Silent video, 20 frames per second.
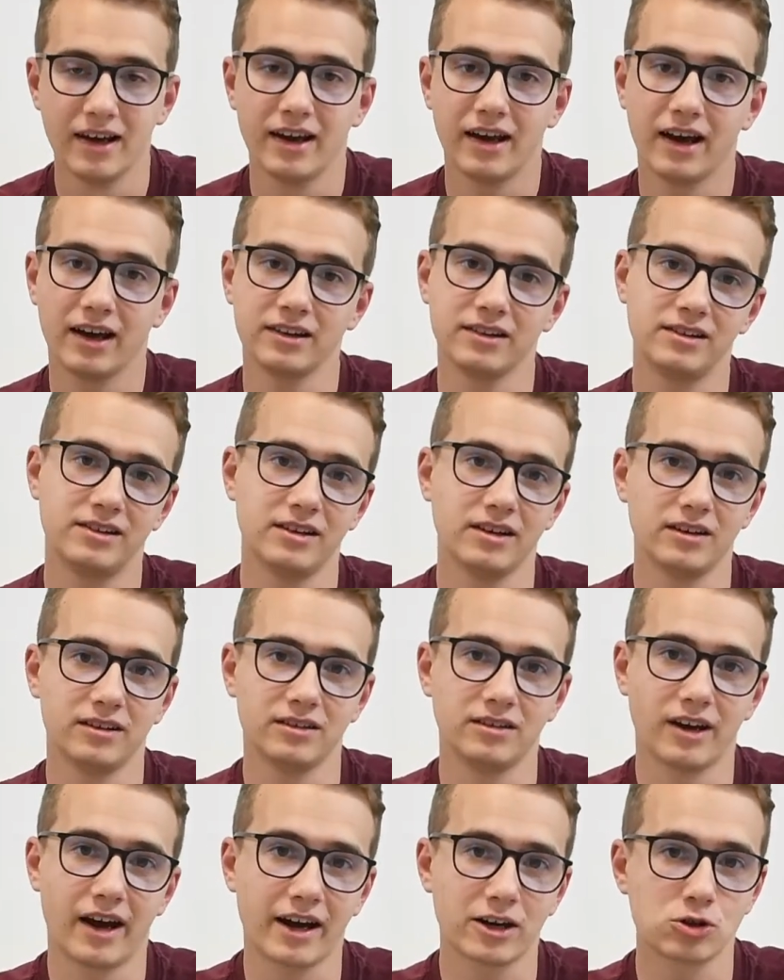and
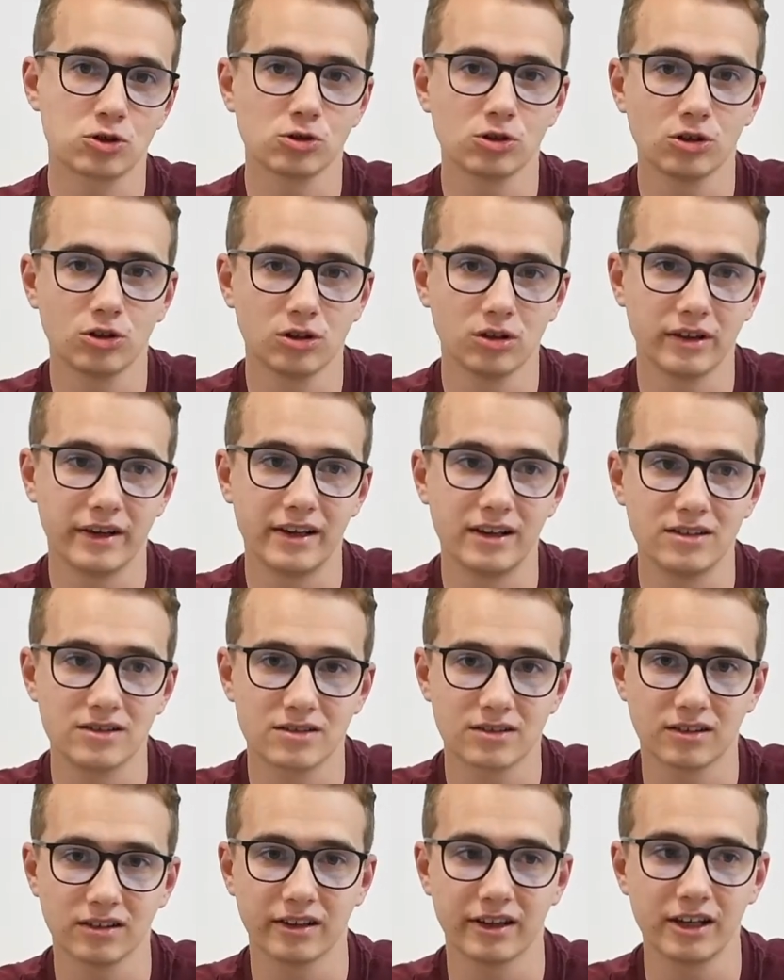the actual
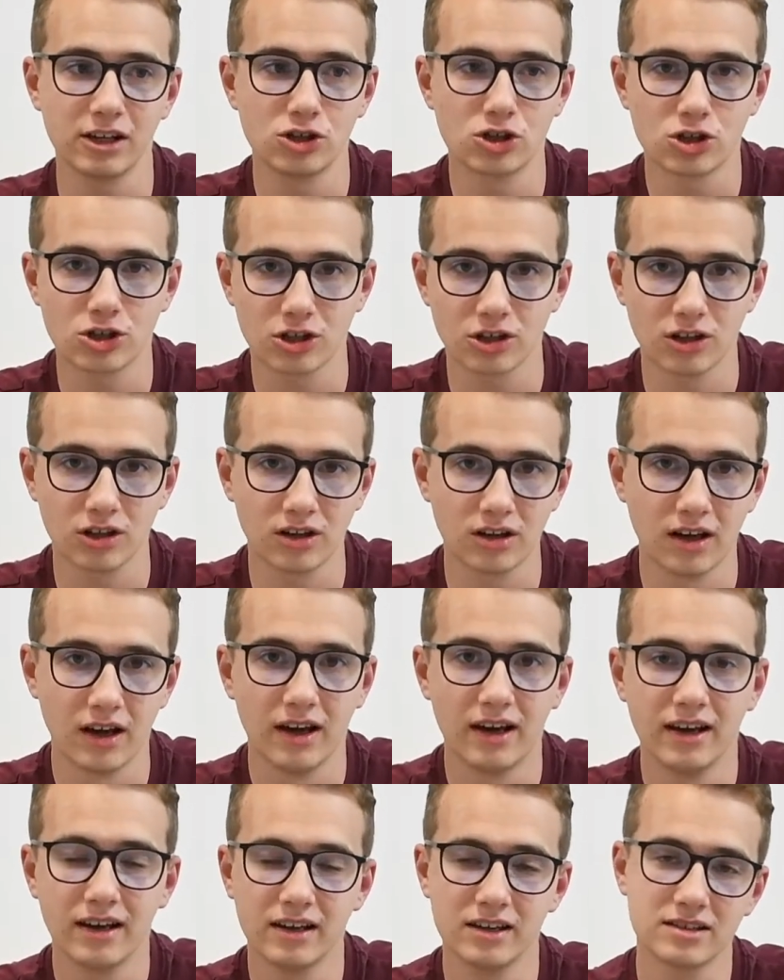installation
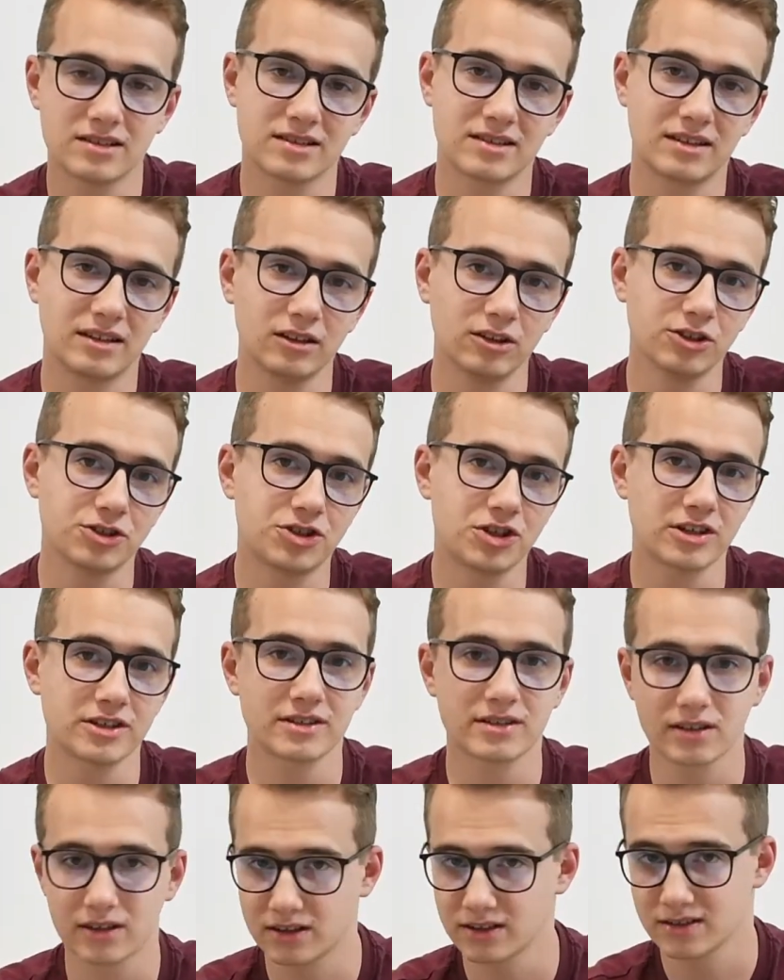is still
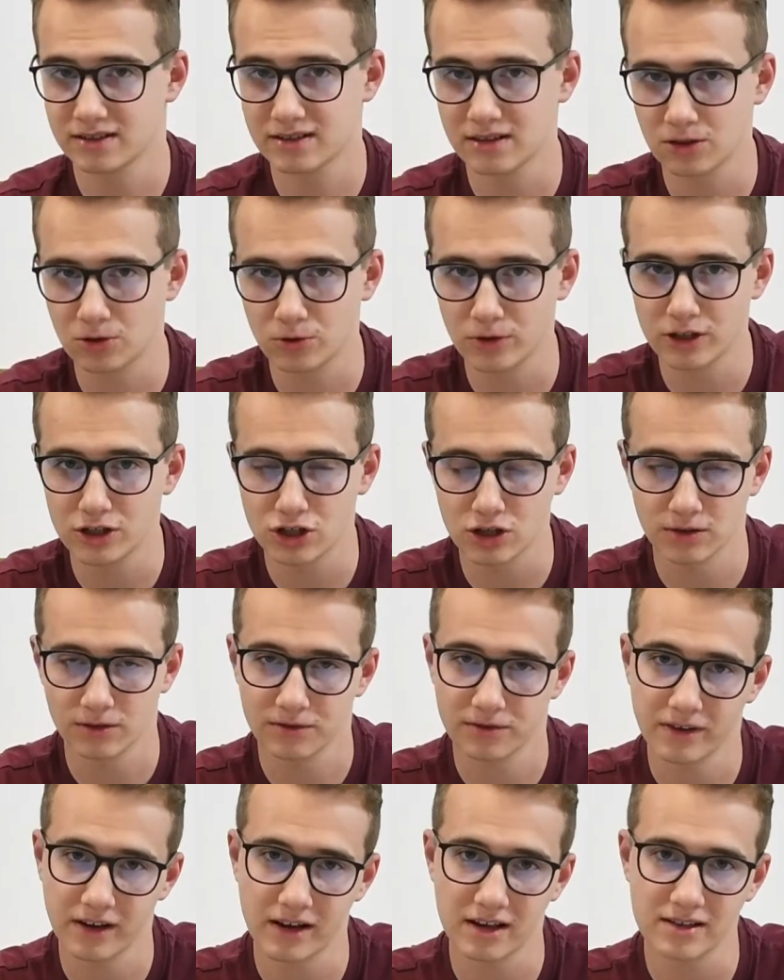just a consideration
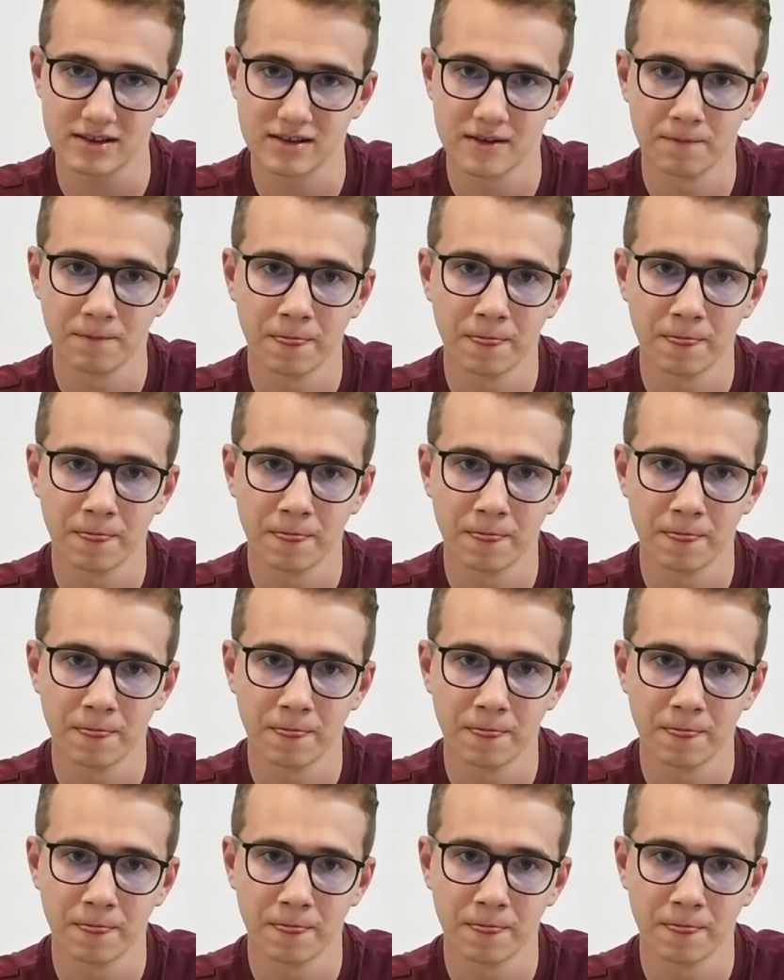phase.